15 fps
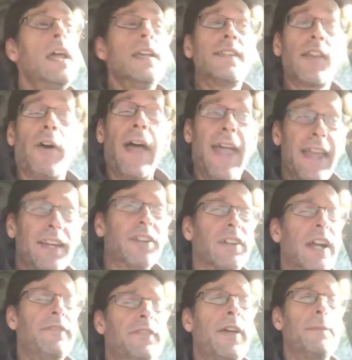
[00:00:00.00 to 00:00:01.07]
So Anchor
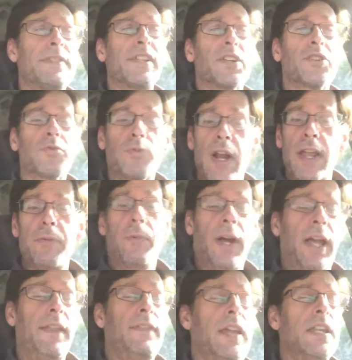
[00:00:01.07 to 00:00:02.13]
FM is a great
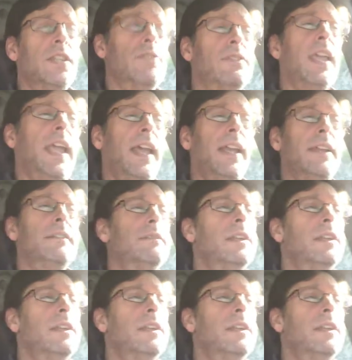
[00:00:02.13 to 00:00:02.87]
way that you can